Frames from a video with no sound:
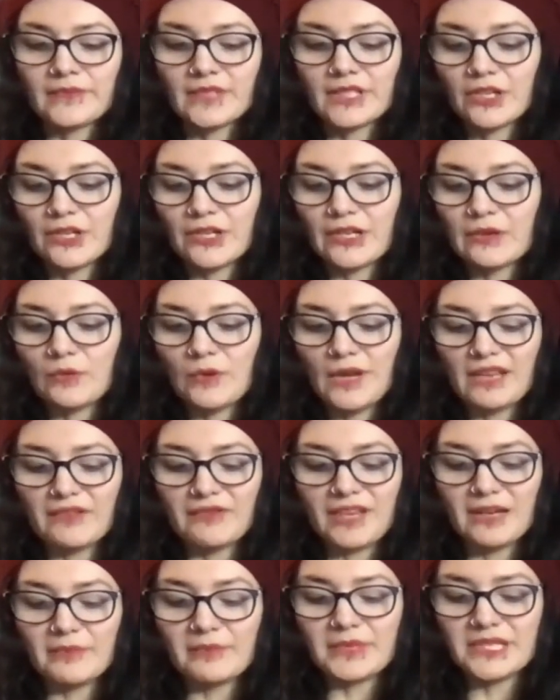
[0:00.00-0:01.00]
current wife
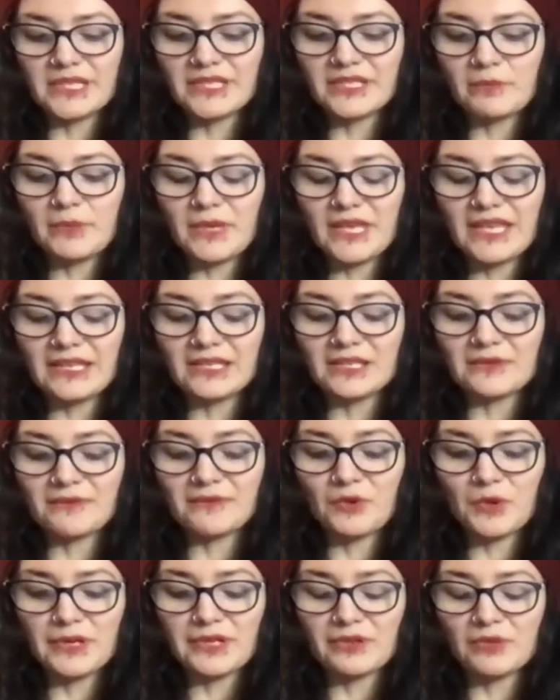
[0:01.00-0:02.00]
happens to be his
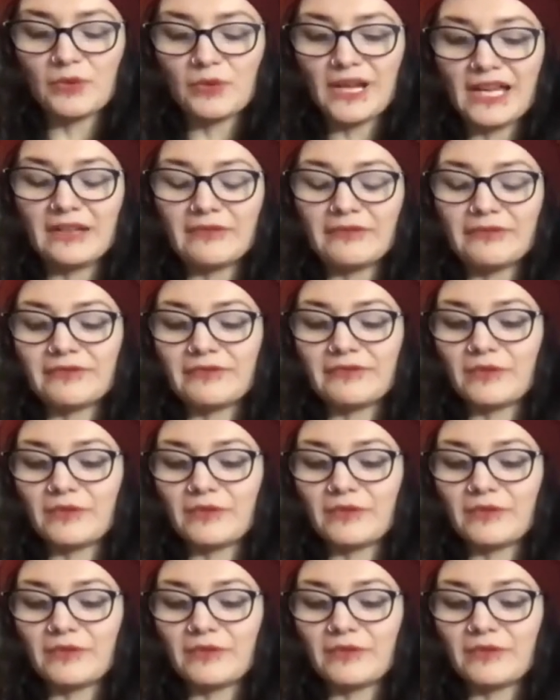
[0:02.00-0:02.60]
fourth wife.